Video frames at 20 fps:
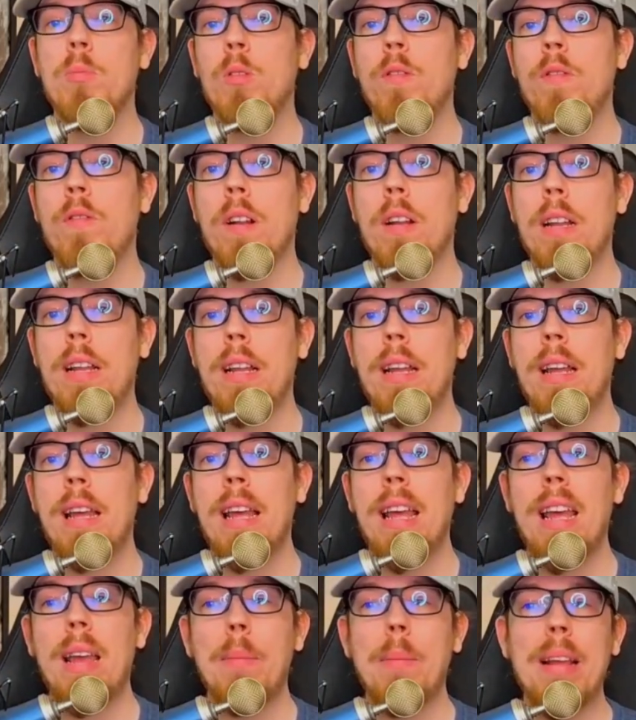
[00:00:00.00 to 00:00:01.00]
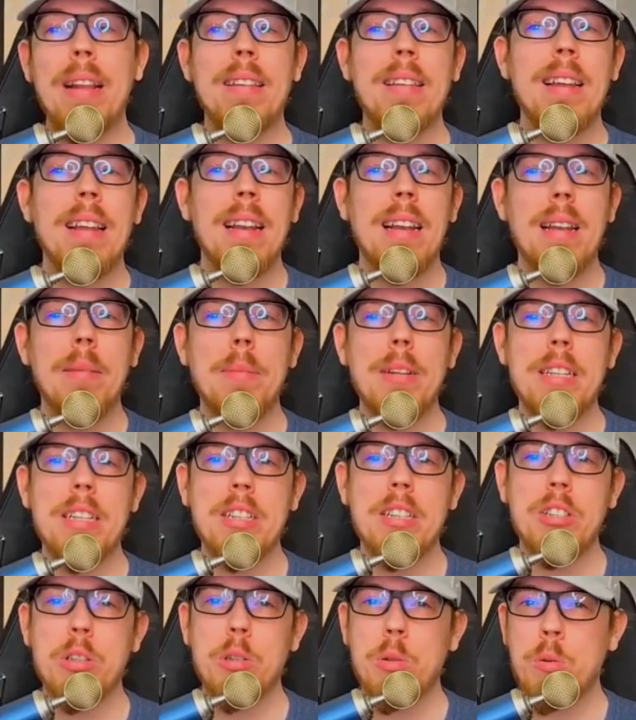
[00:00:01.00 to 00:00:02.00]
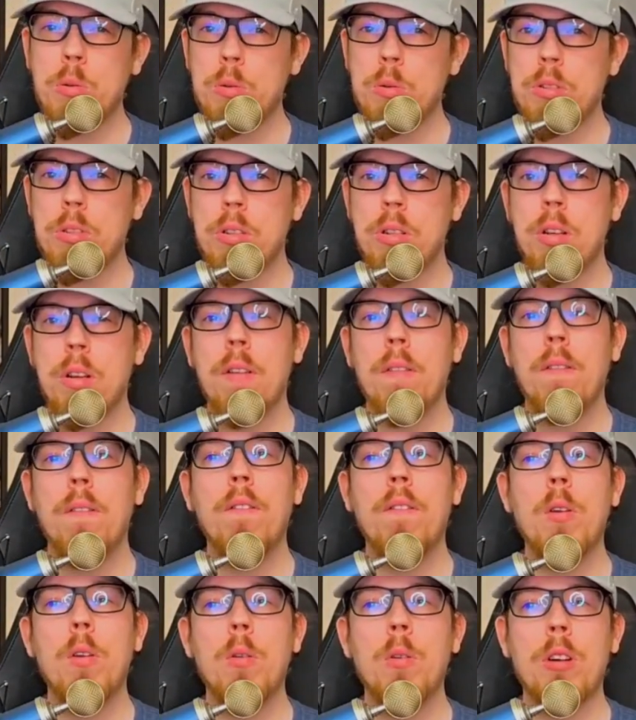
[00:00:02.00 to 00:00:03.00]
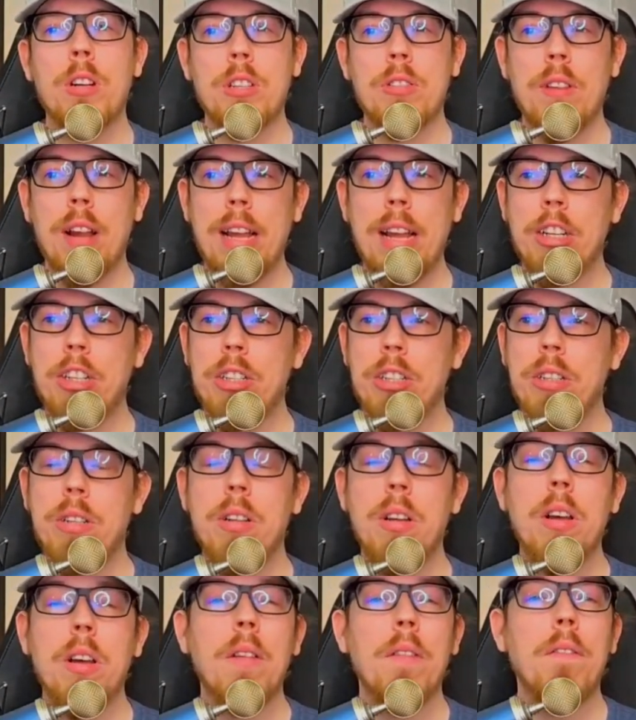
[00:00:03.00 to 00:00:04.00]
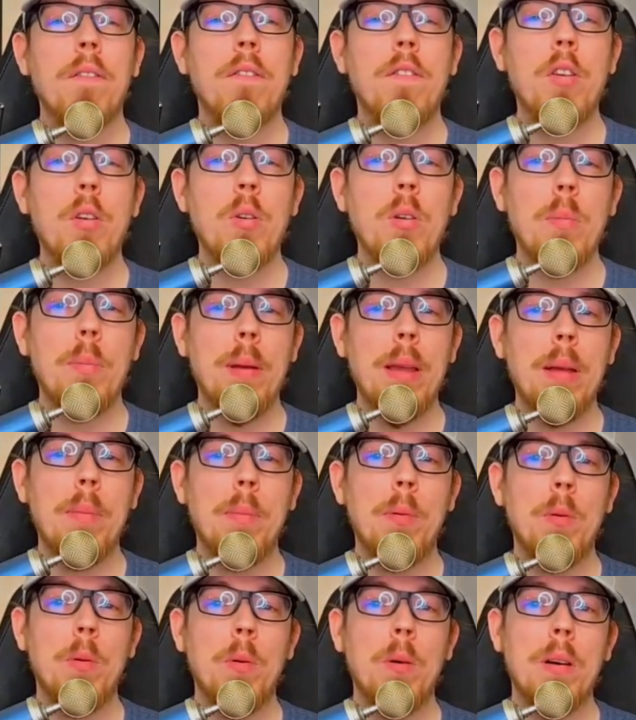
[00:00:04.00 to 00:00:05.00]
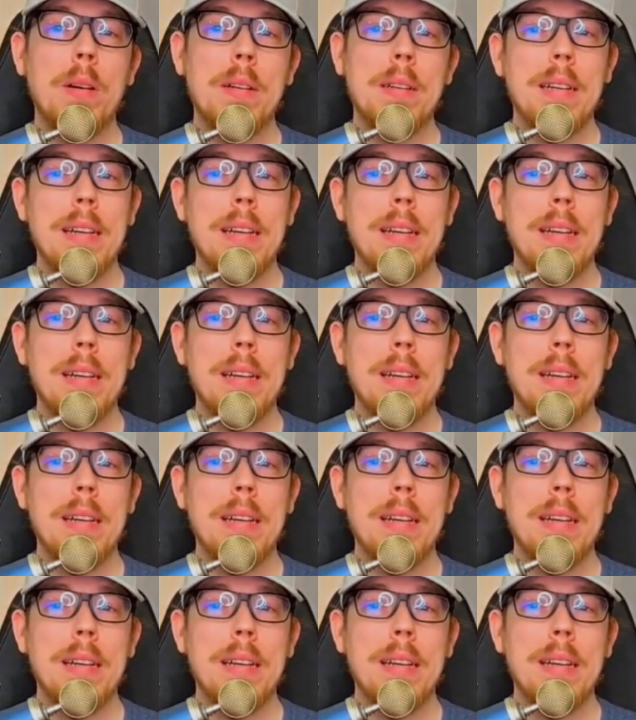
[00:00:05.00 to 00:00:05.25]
funding, it means limited tools, fewer iteration, fewer people,